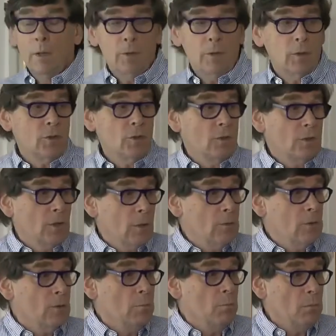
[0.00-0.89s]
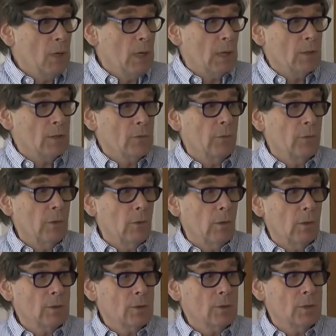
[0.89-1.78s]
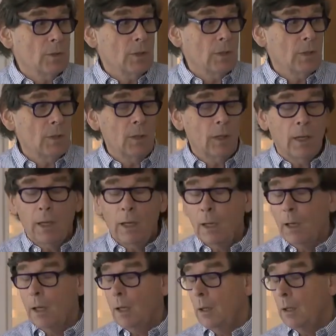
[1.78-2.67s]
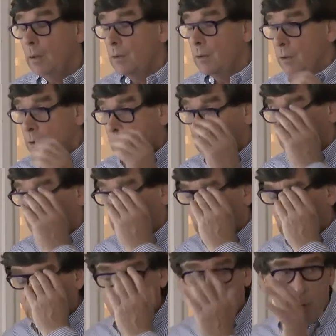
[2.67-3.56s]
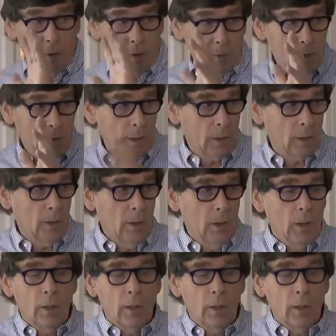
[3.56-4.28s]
Just don't mix fluoxetine and um, that's Prozac.